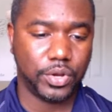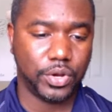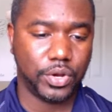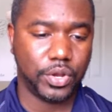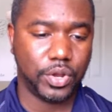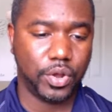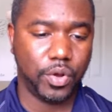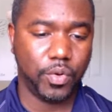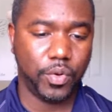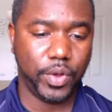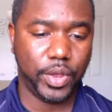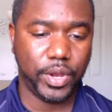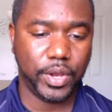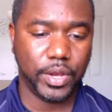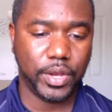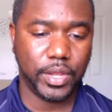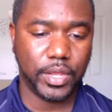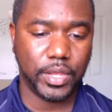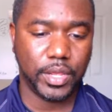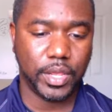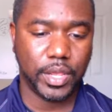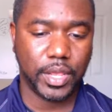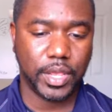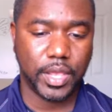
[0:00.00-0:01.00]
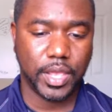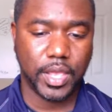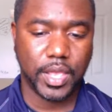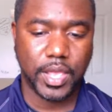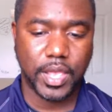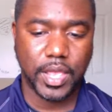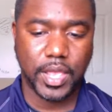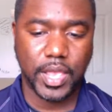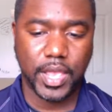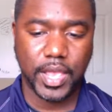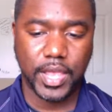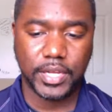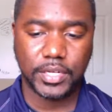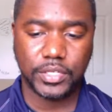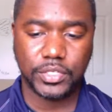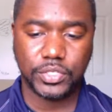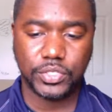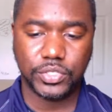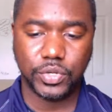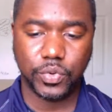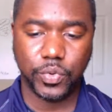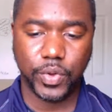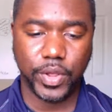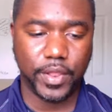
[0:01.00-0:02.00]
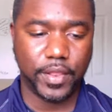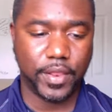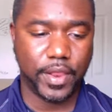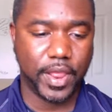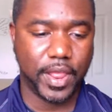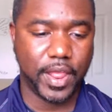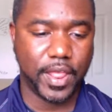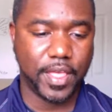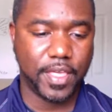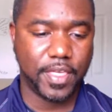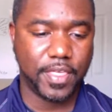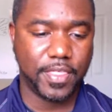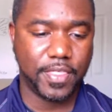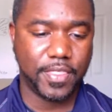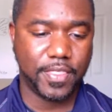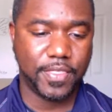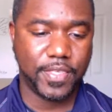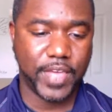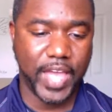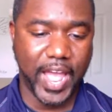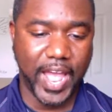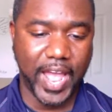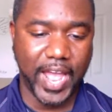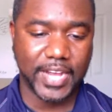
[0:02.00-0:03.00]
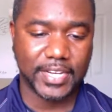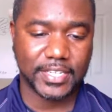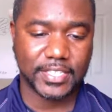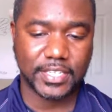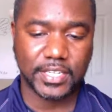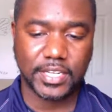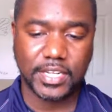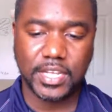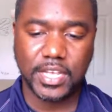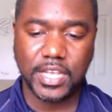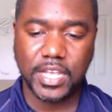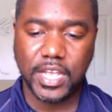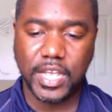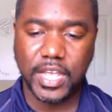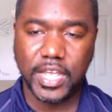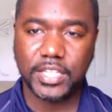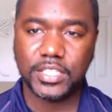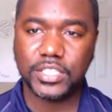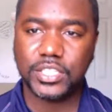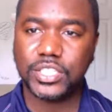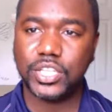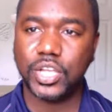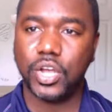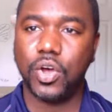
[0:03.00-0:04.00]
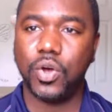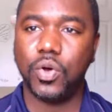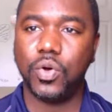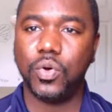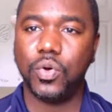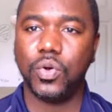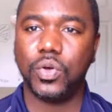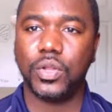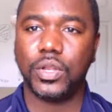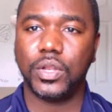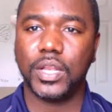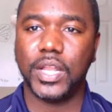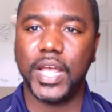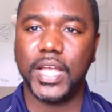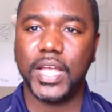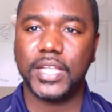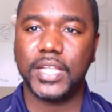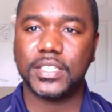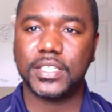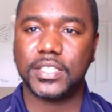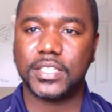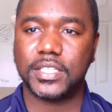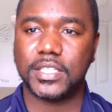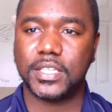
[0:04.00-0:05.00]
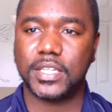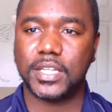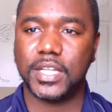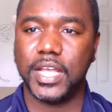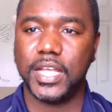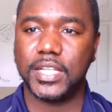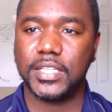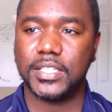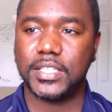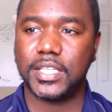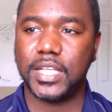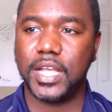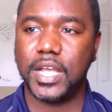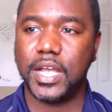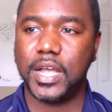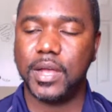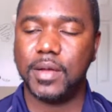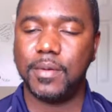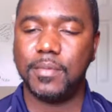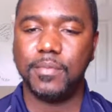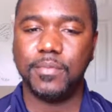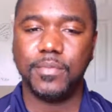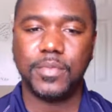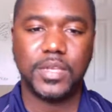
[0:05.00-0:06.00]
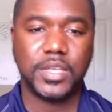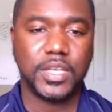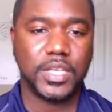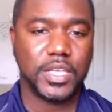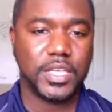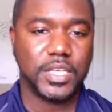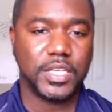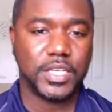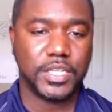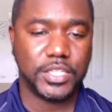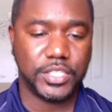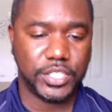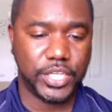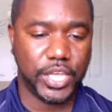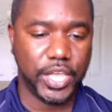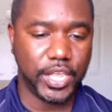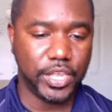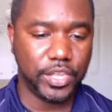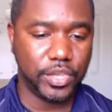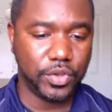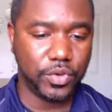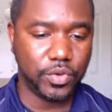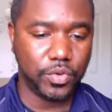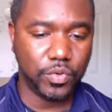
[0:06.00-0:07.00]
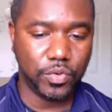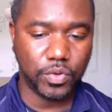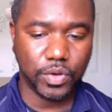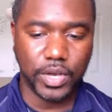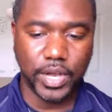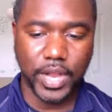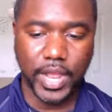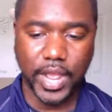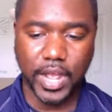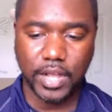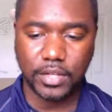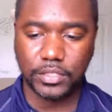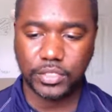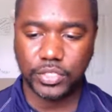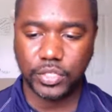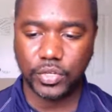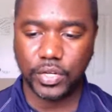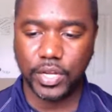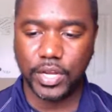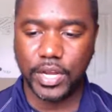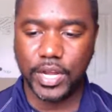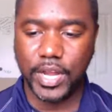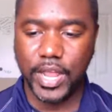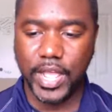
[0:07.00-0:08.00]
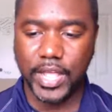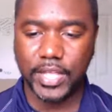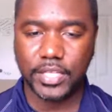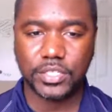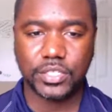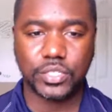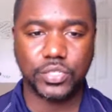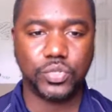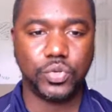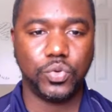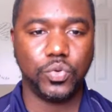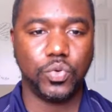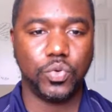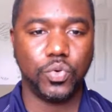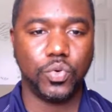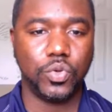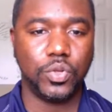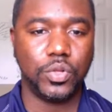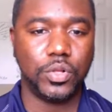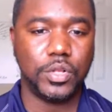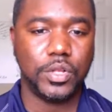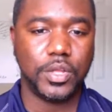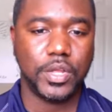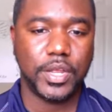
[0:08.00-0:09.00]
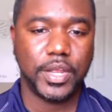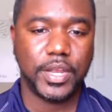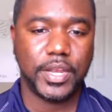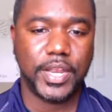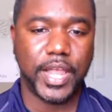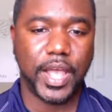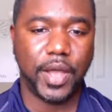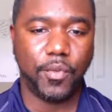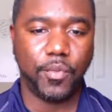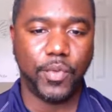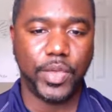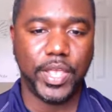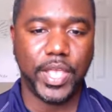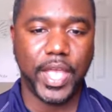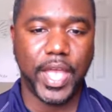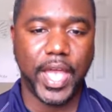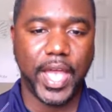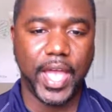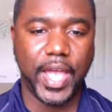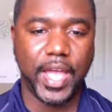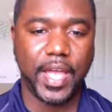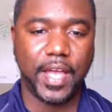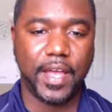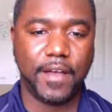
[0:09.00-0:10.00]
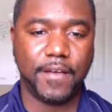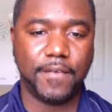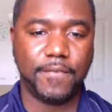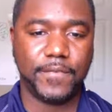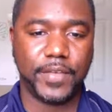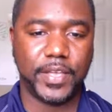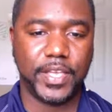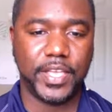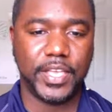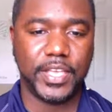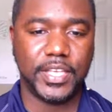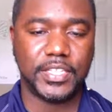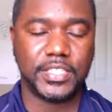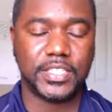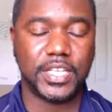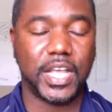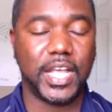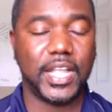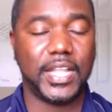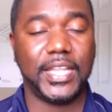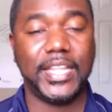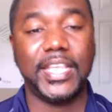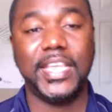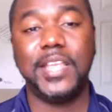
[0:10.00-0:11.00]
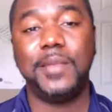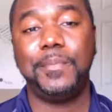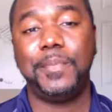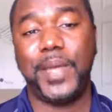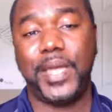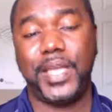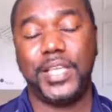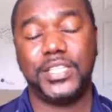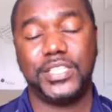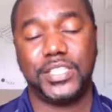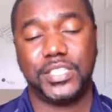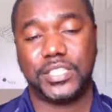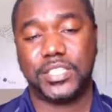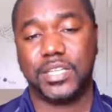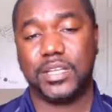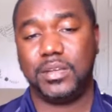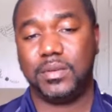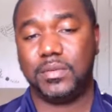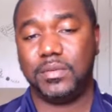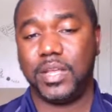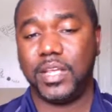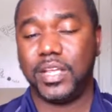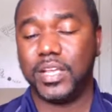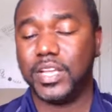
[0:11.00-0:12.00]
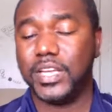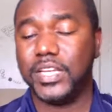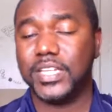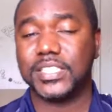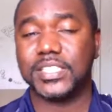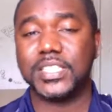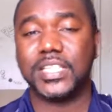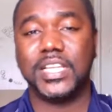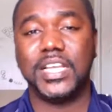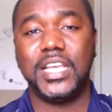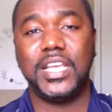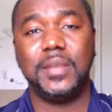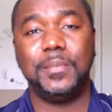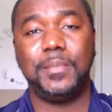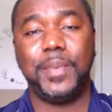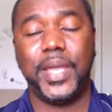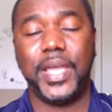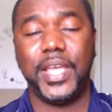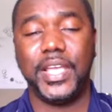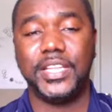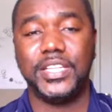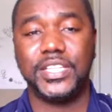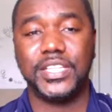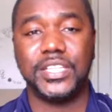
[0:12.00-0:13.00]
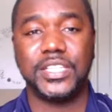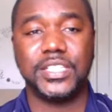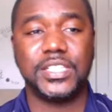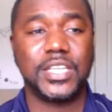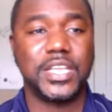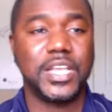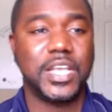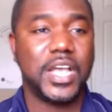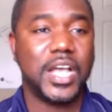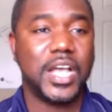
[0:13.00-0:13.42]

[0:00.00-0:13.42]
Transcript: going and doing that. And so let's continue now. So the next tool that we have is Lead Pages. Oh my goodness, Lead Pages